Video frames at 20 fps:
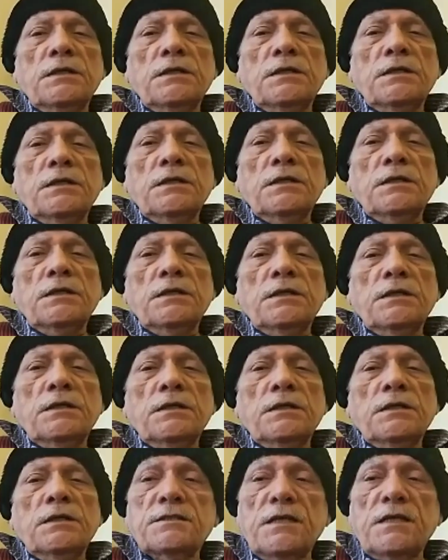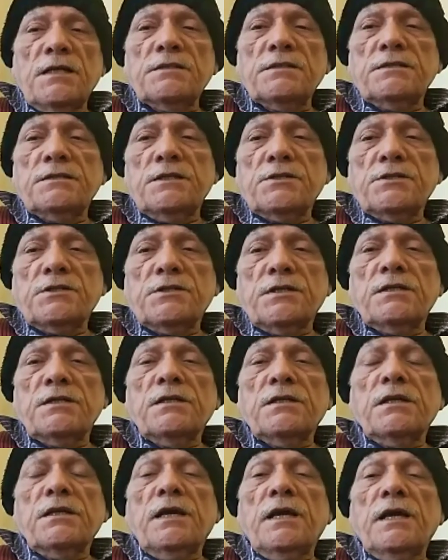is that
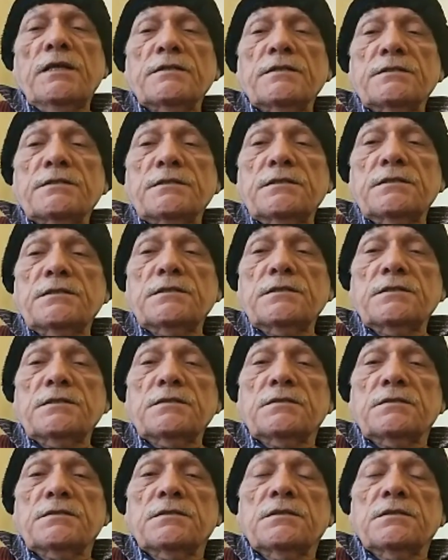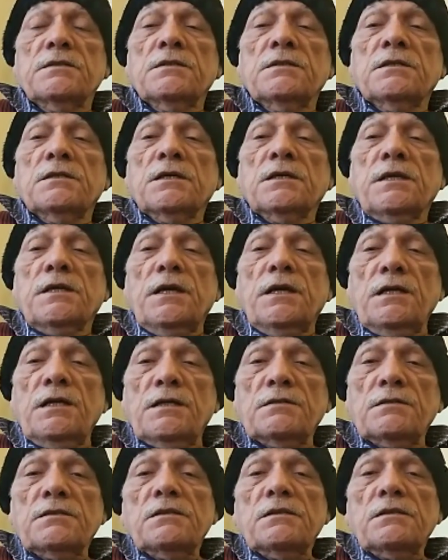digitization has
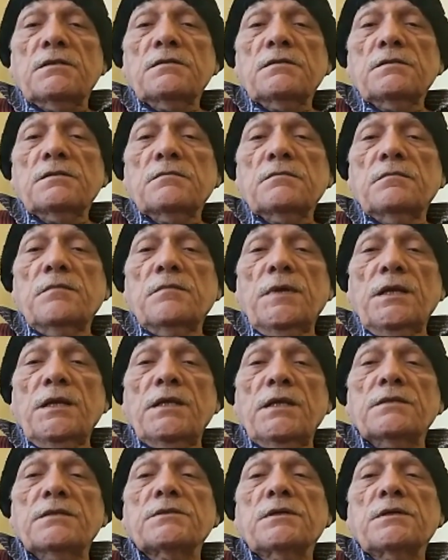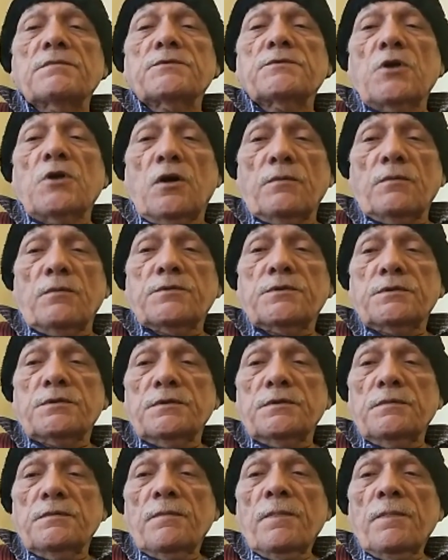killed millions of
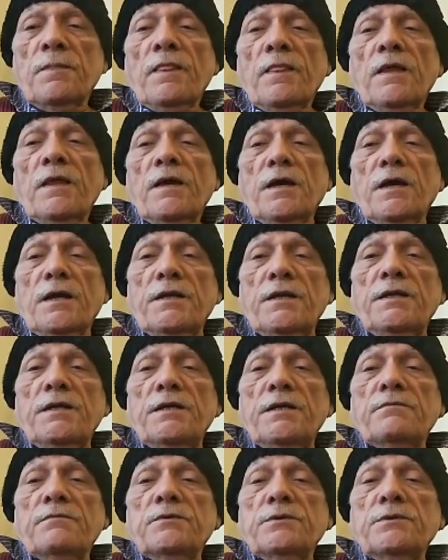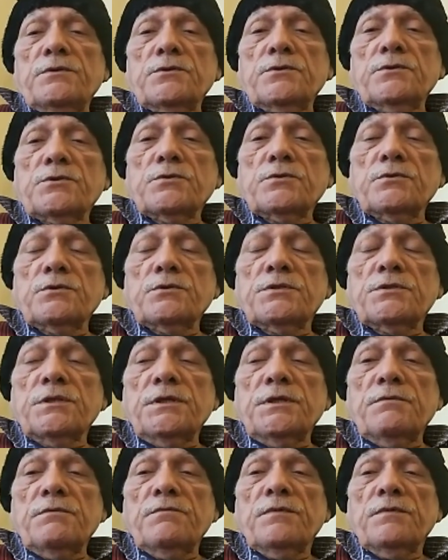jobs. Earlier, we used to
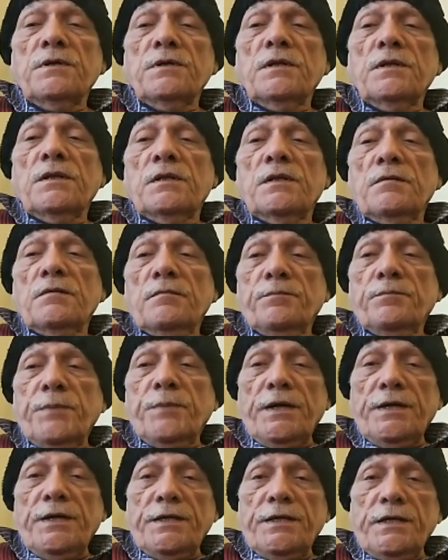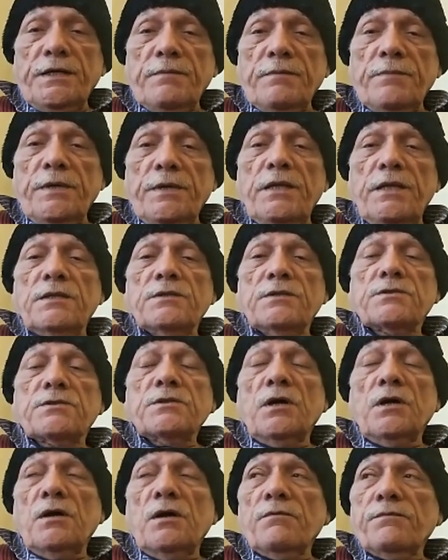receive printed bills
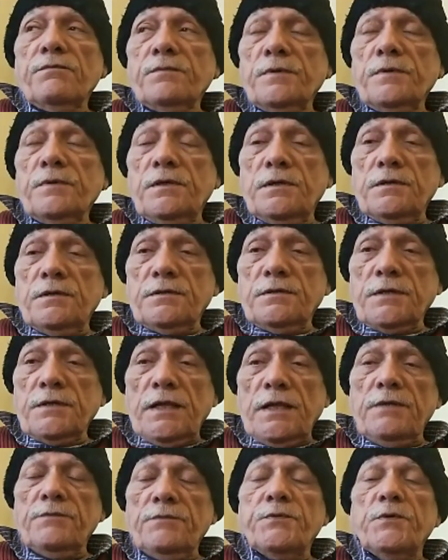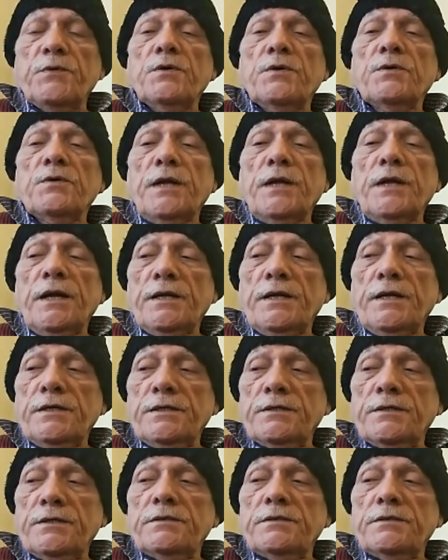of telephone and